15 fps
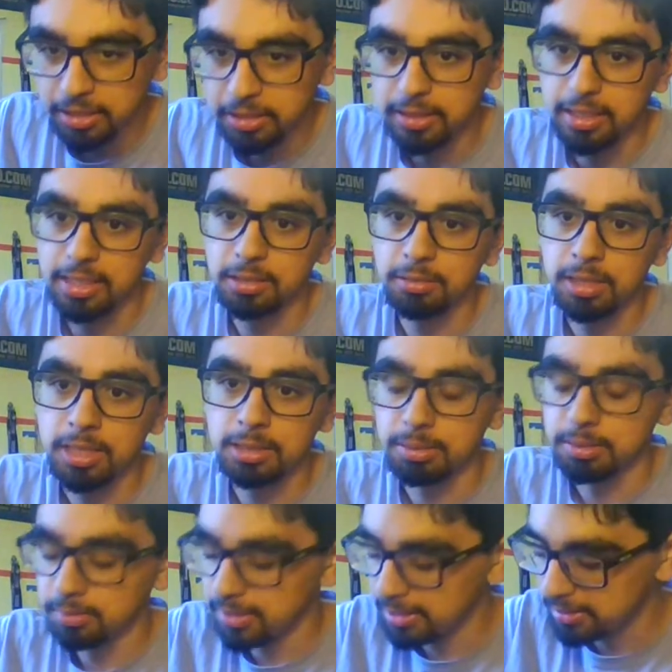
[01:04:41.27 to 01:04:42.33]
her kids watch my
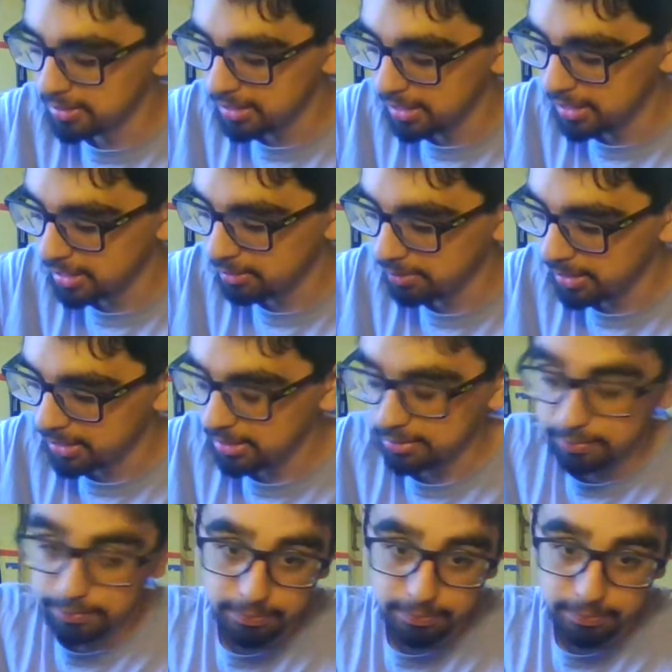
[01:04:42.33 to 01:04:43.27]
videos again. And I'm like,